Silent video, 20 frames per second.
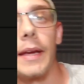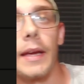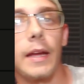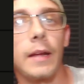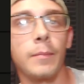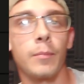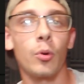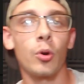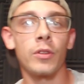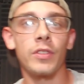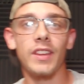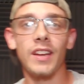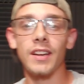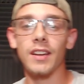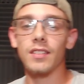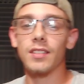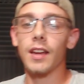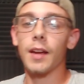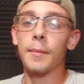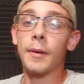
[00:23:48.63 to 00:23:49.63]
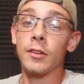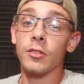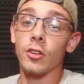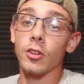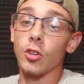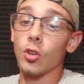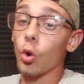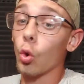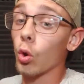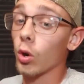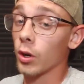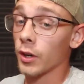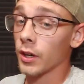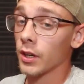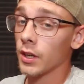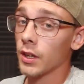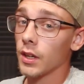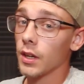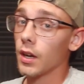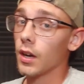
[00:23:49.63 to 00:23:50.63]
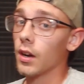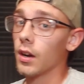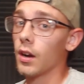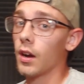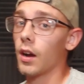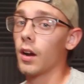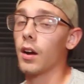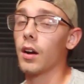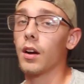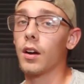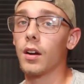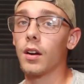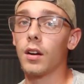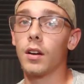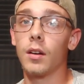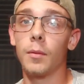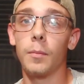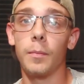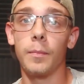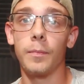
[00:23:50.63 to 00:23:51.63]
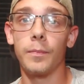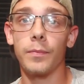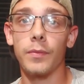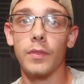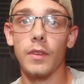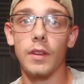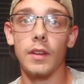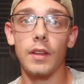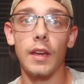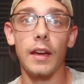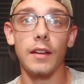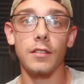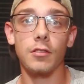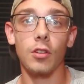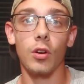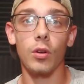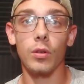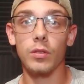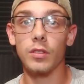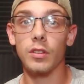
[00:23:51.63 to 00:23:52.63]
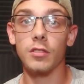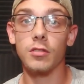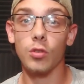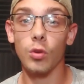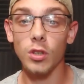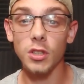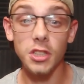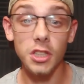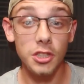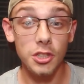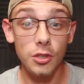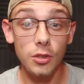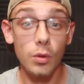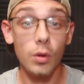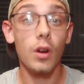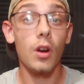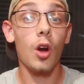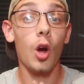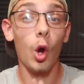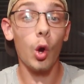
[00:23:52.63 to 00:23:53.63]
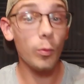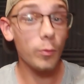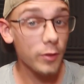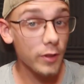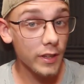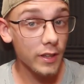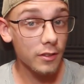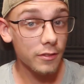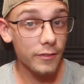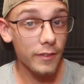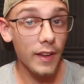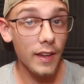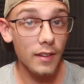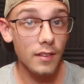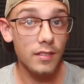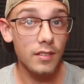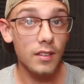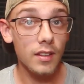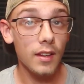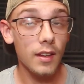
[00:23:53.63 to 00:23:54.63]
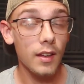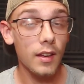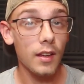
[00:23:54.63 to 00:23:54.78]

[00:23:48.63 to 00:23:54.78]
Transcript: important thing to say about the door. Yeah, so the storage issue hopefully is fixed.